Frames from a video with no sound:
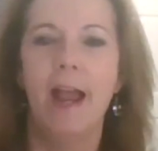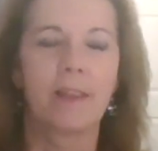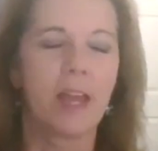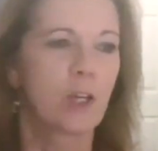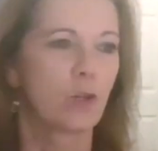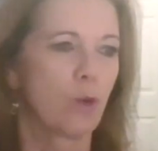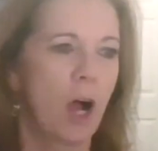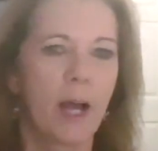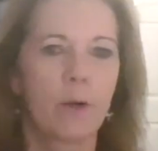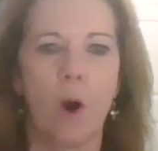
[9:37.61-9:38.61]
and they can
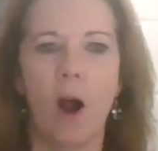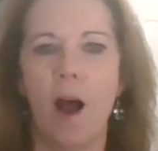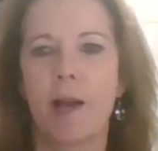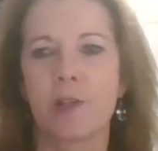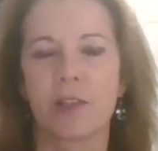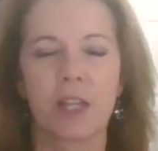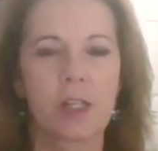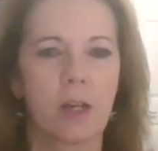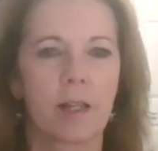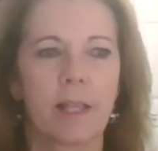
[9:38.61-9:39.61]
ride rides and
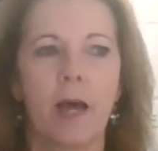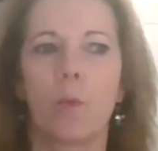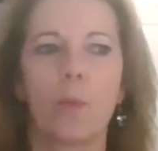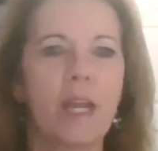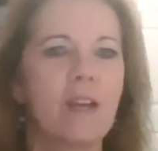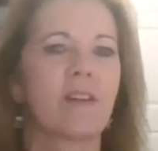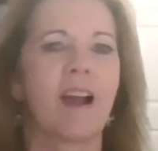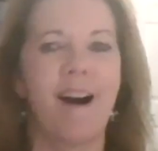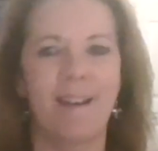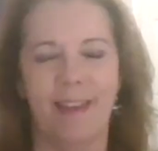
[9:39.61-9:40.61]
things like that, we have
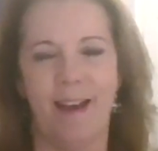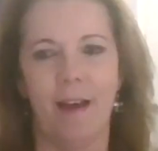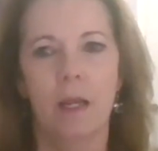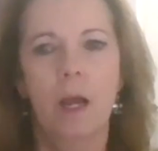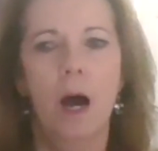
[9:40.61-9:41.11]
got that.